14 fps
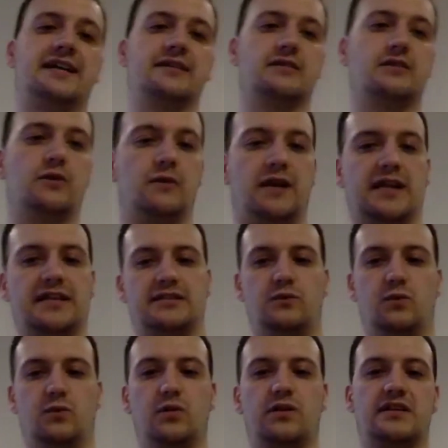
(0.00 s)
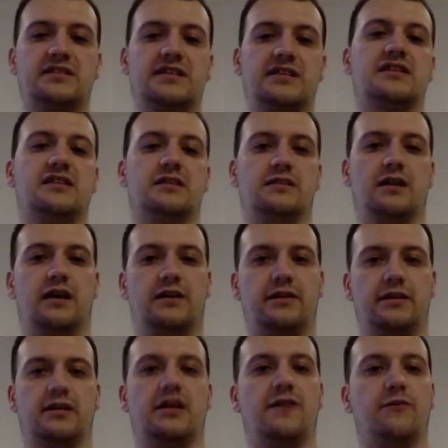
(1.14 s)
so as an organisation under
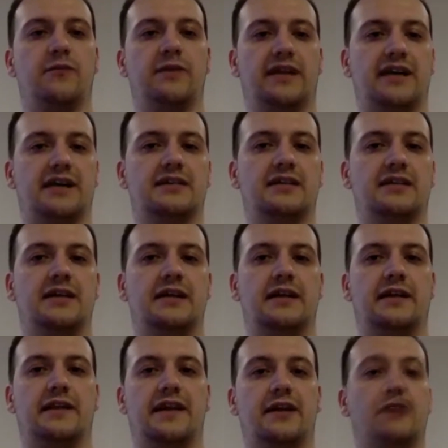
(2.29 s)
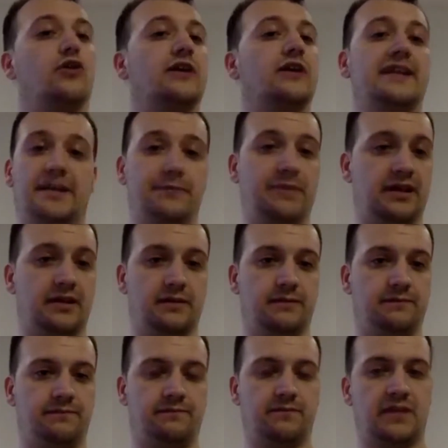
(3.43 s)
the Government Act, they are not getting any bigger.
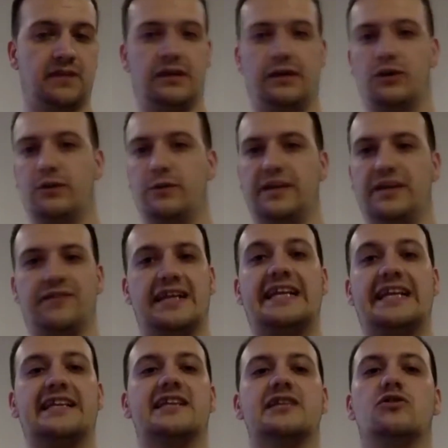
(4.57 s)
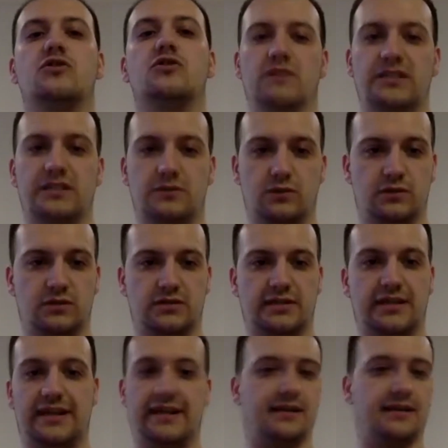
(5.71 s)
They're not going to be given any additional resource,
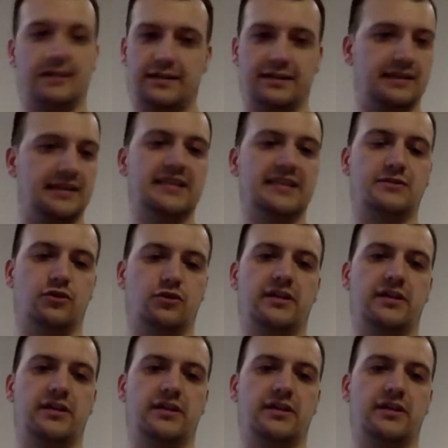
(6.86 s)
at least not in the